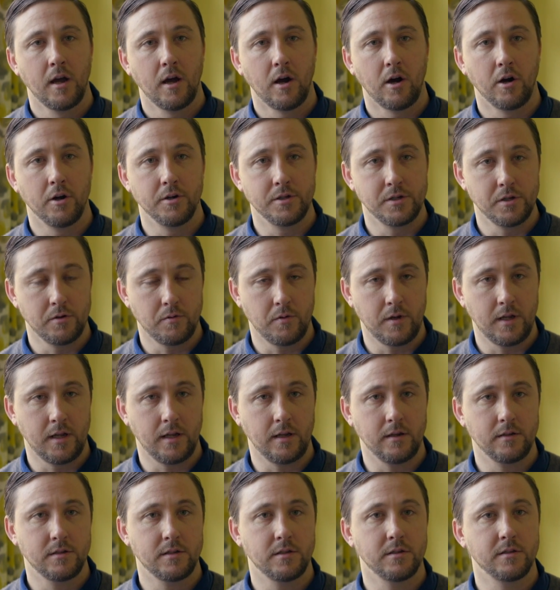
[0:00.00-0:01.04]
are
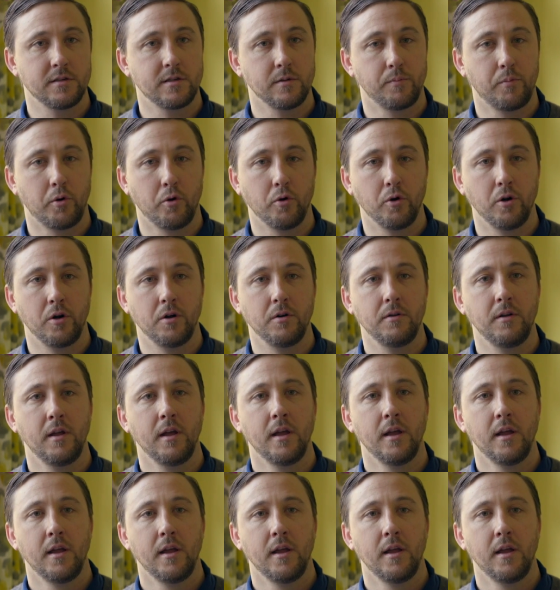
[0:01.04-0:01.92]
doing to support